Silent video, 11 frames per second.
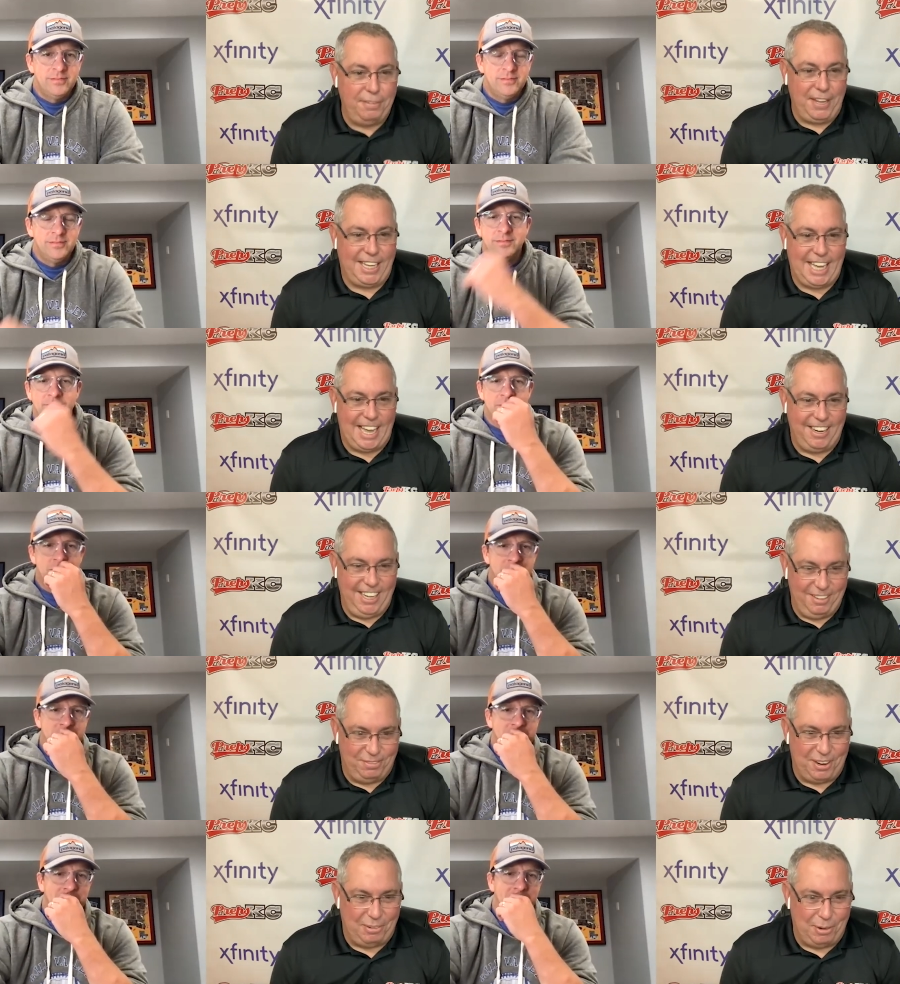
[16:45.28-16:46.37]
Speaker 1: Lafayette County in
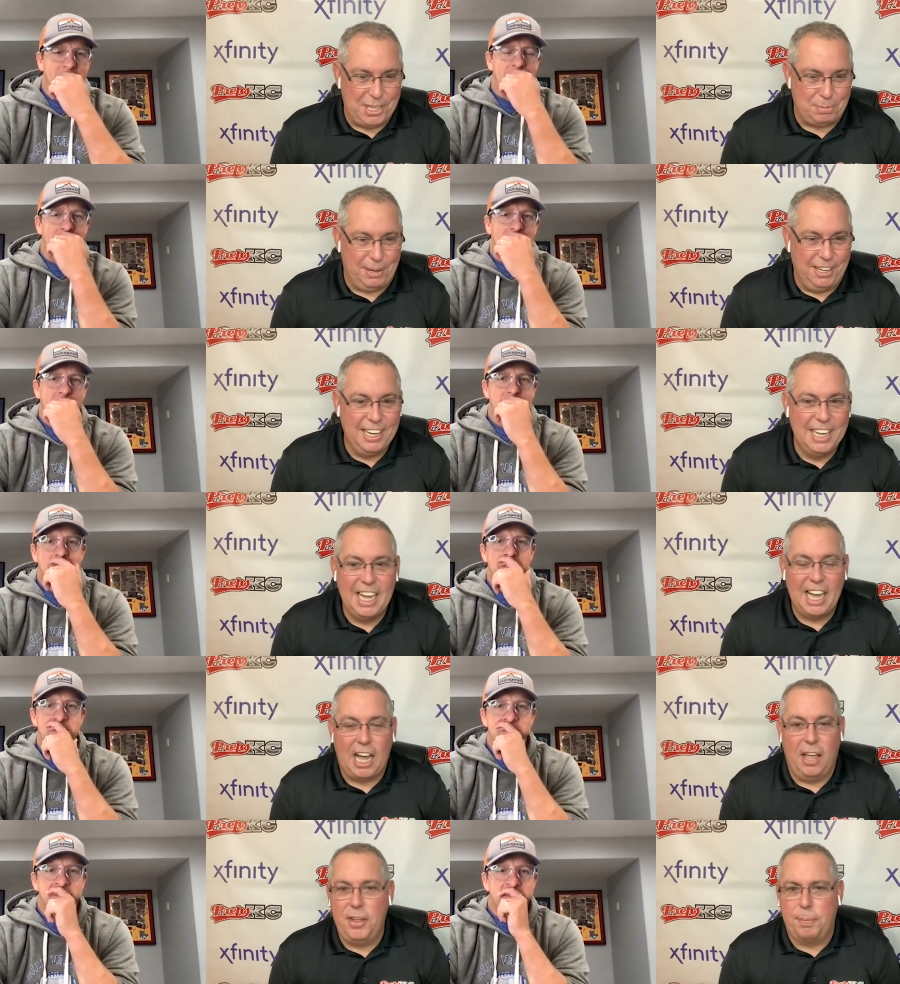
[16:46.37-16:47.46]
front of Richmond.
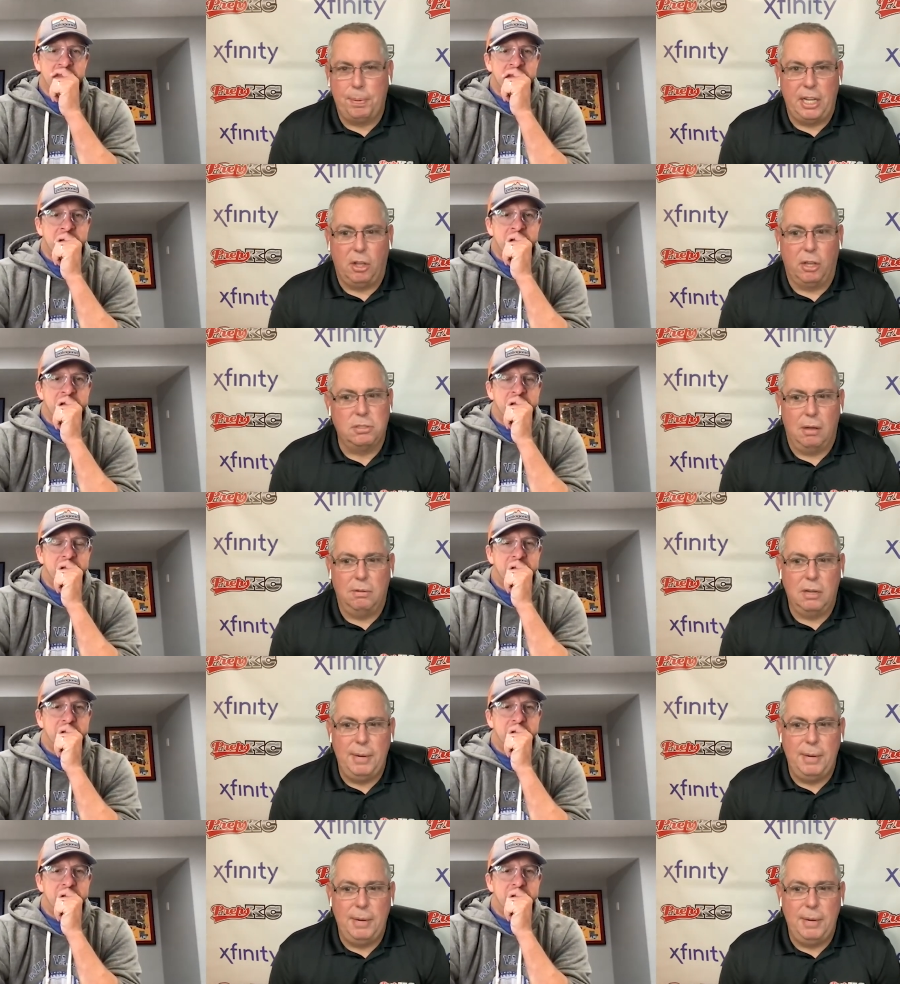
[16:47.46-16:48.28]
Yeah. Uh, they're pretty close though.